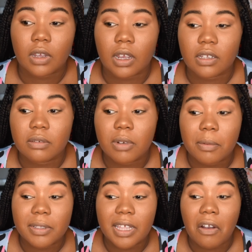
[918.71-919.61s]
I swear
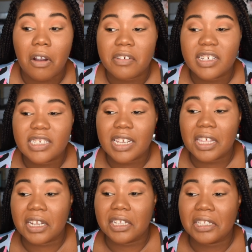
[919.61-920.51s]
with that orange
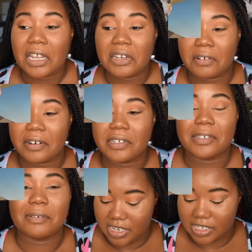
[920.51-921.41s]
shade, I look like
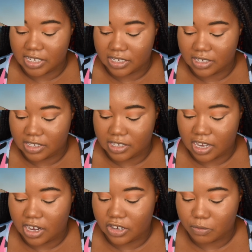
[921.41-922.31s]
Naruto when he's in
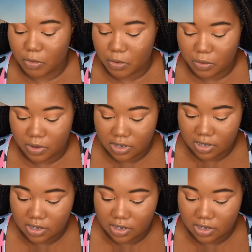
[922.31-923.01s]
sage mode.